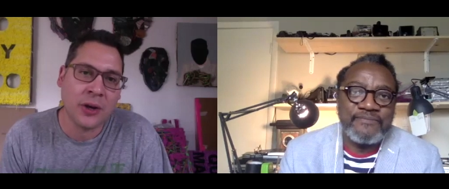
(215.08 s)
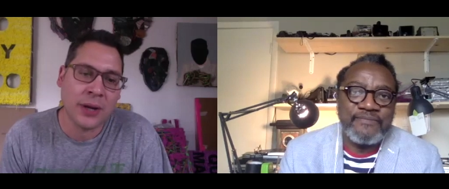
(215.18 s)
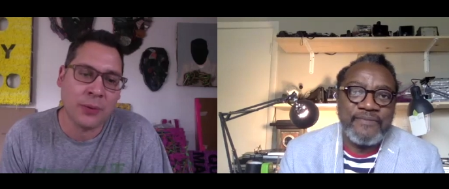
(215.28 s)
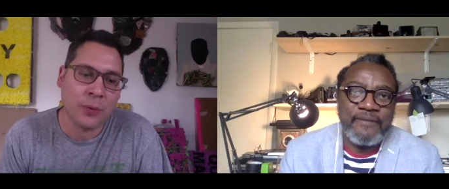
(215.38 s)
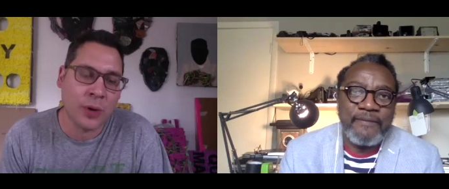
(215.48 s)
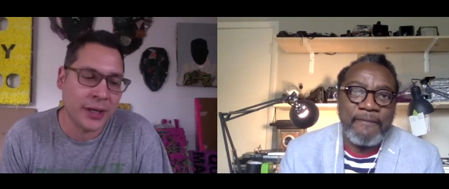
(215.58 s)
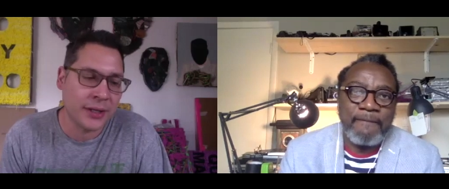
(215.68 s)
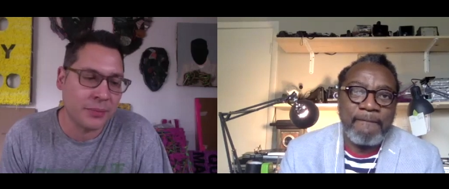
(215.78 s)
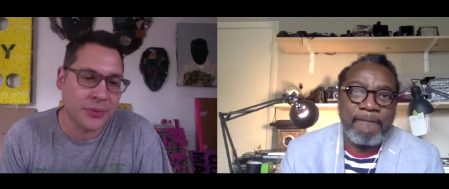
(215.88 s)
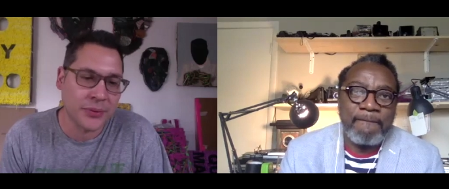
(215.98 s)
Speaker 1: I wanted to
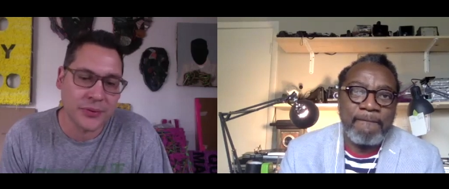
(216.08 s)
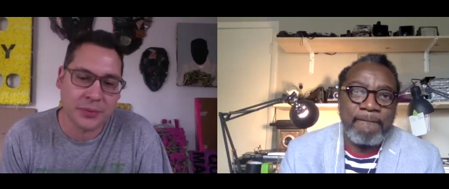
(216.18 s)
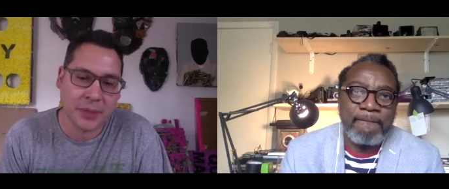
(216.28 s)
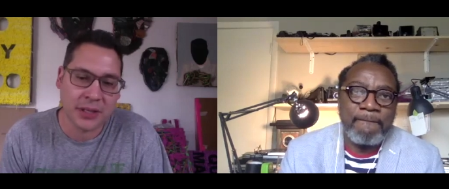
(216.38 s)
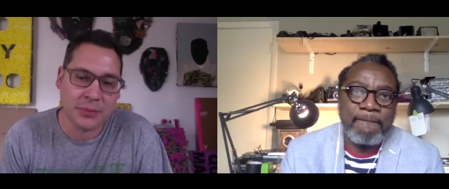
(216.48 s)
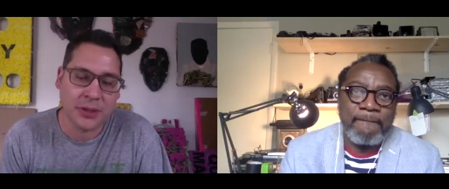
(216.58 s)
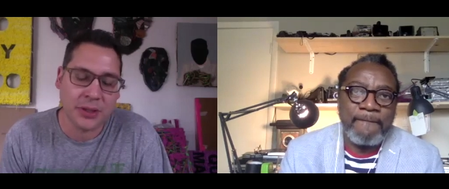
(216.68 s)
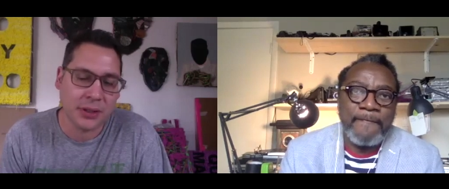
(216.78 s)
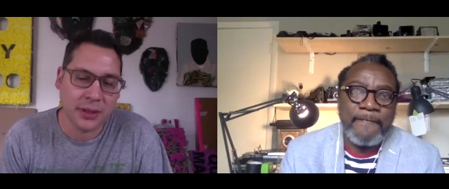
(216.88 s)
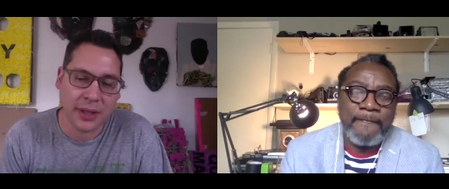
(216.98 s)
prove to my community
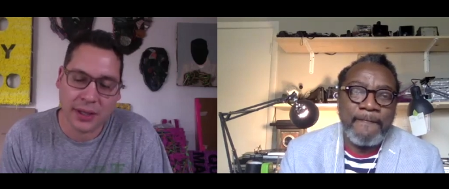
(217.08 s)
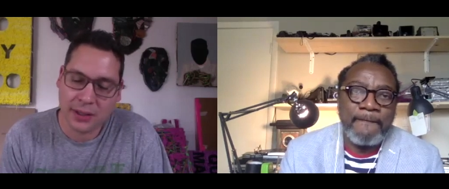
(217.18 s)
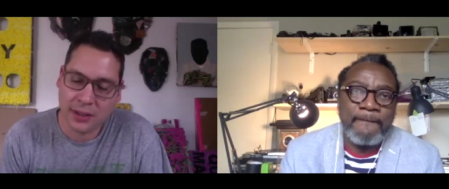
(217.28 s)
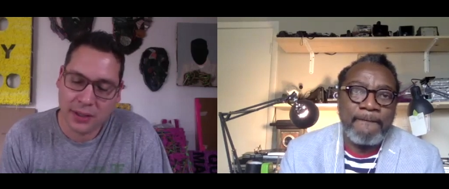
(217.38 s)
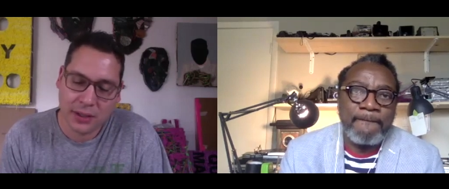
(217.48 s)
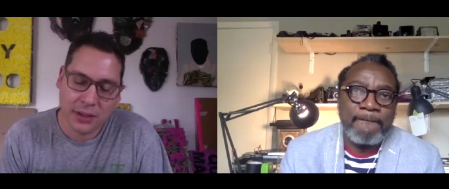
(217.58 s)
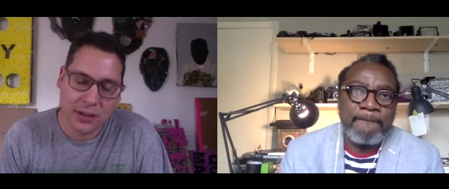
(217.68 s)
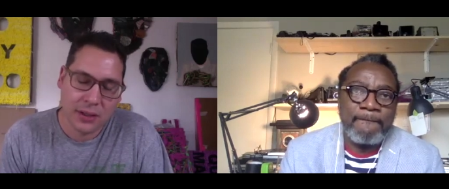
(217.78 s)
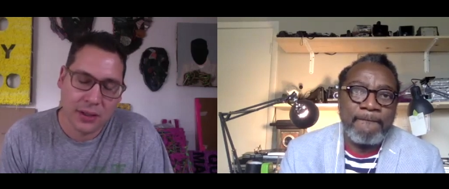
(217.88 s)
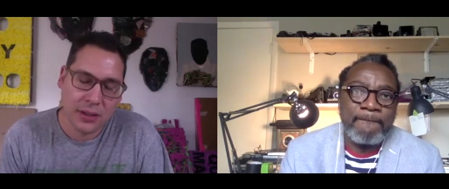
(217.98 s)
that
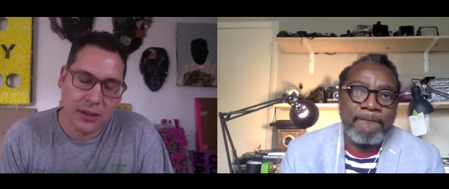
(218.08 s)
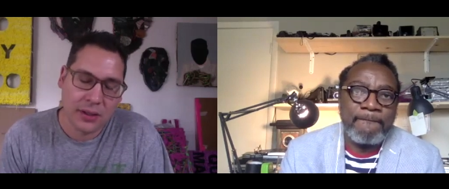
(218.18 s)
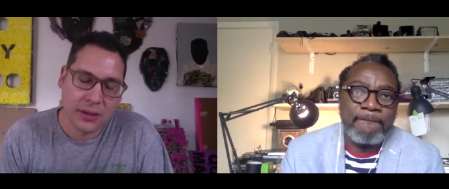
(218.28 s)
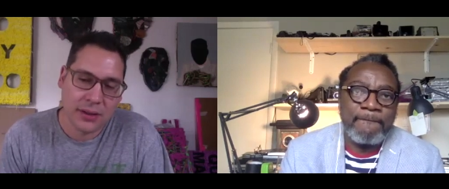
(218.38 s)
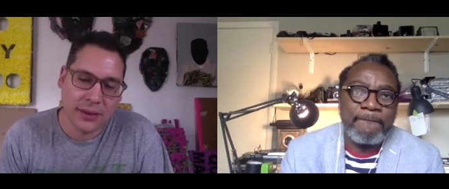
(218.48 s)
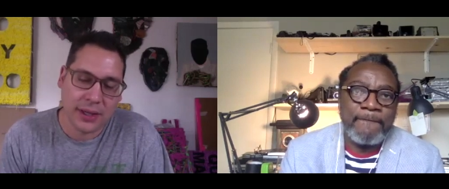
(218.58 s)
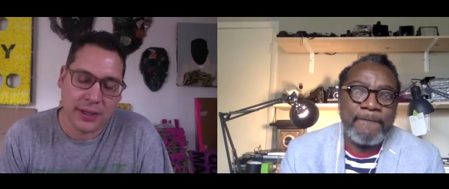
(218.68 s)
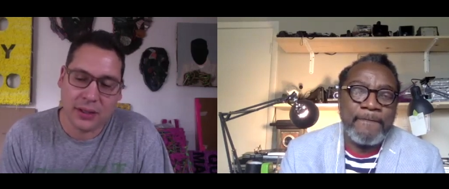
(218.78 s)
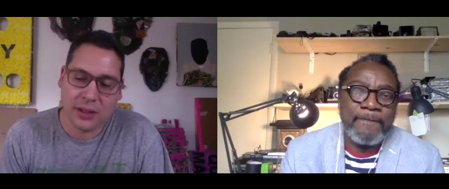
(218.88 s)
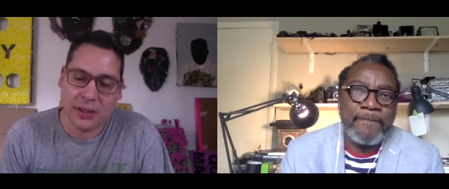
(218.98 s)
that
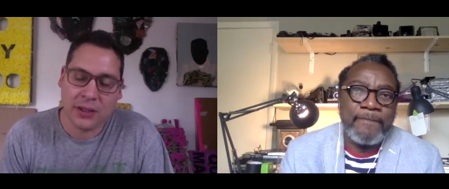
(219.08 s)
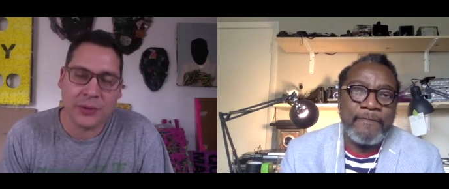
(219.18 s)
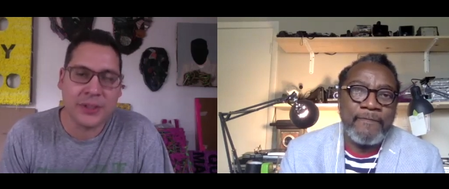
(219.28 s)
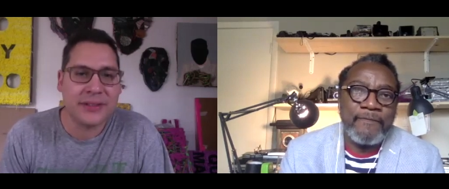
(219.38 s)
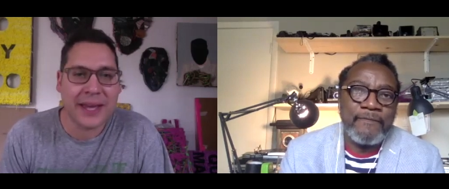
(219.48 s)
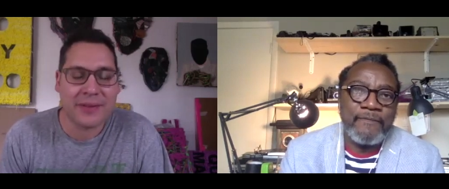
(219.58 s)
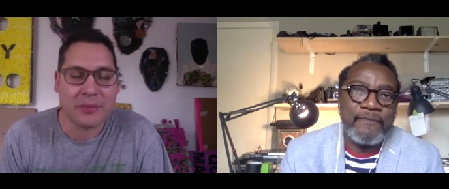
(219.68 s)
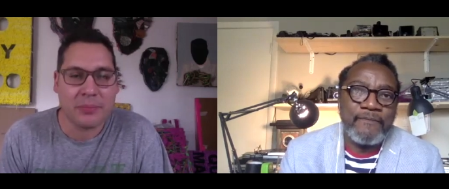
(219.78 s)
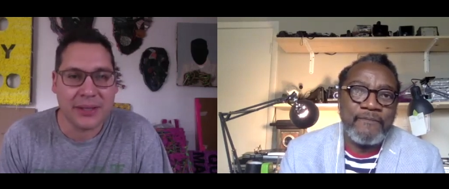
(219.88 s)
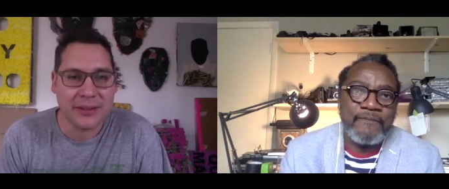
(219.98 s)
you know it doesn't have to
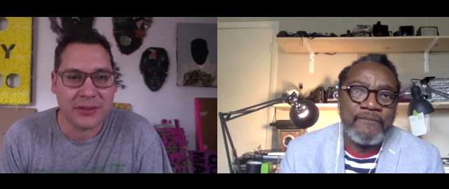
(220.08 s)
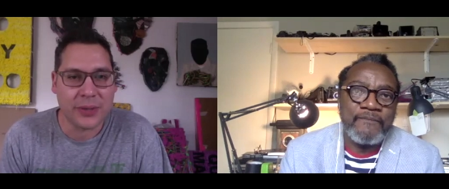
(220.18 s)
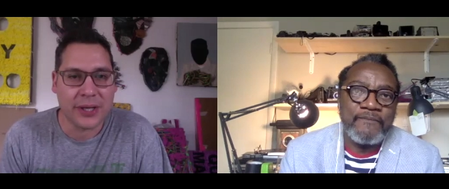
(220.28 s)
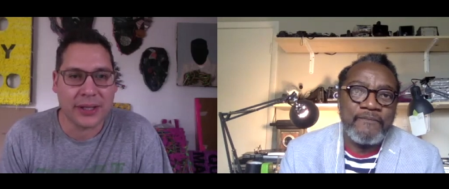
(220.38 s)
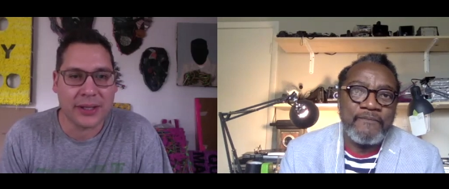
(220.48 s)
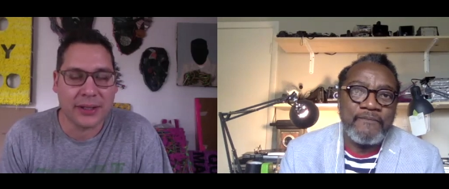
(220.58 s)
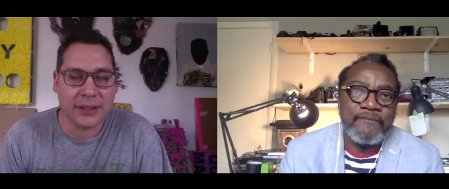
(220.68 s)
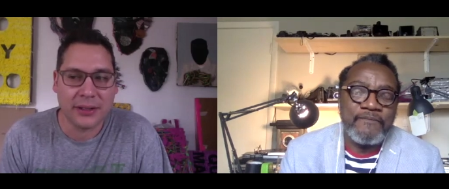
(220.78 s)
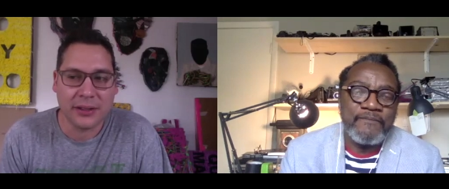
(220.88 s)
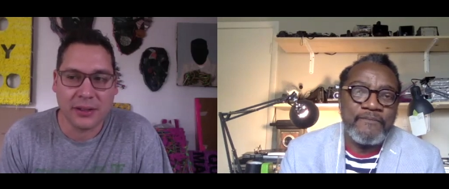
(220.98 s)
be this way. Like,
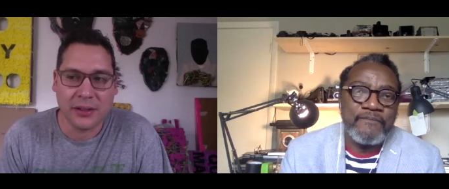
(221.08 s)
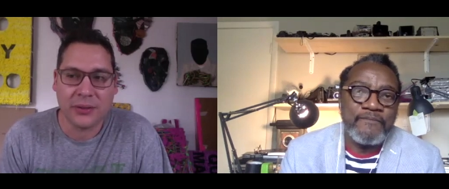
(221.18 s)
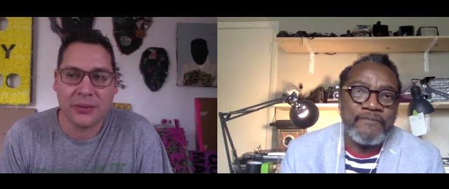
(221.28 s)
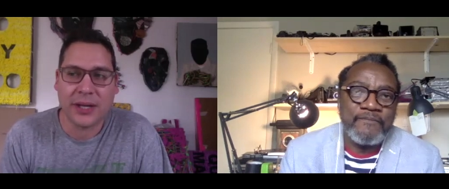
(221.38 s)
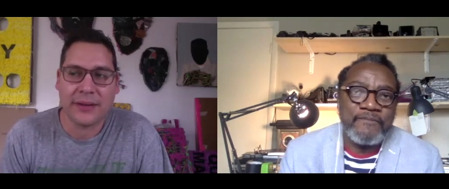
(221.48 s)
you don't.